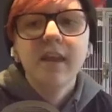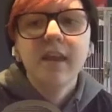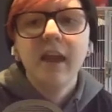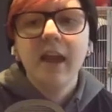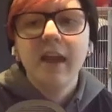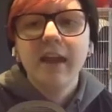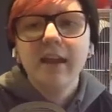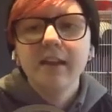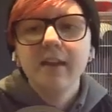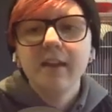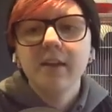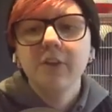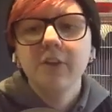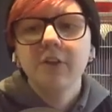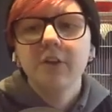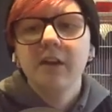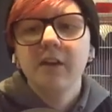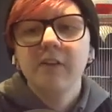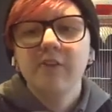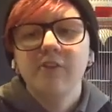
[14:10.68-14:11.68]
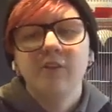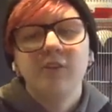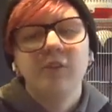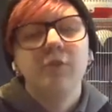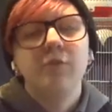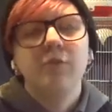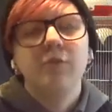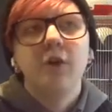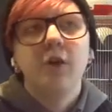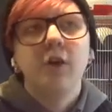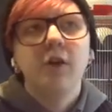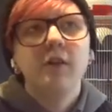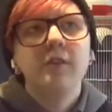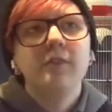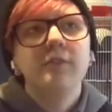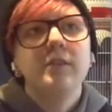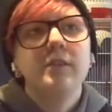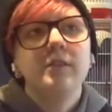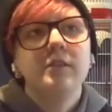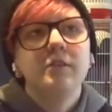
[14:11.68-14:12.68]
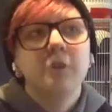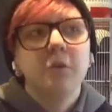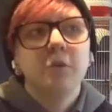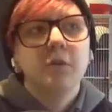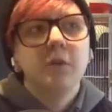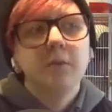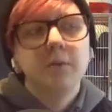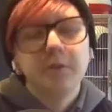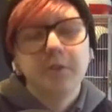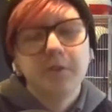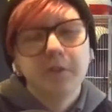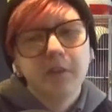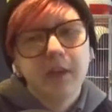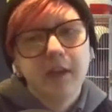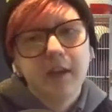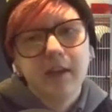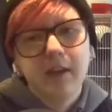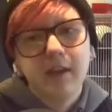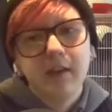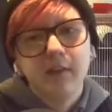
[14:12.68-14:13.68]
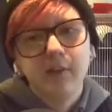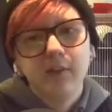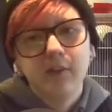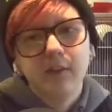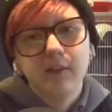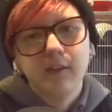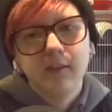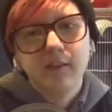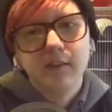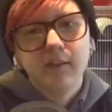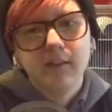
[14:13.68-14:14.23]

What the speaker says: Any other agent. You have all of these OWCA agents.